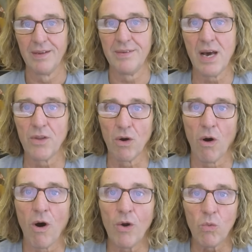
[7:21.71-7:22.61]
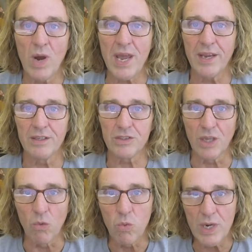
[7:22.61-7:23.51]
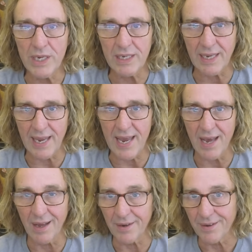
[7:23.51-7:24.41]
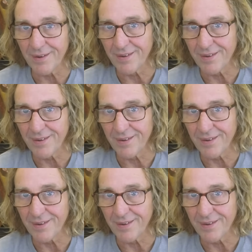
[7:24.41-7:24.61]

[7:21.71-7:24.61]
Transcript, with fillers: Now, there are ways that we can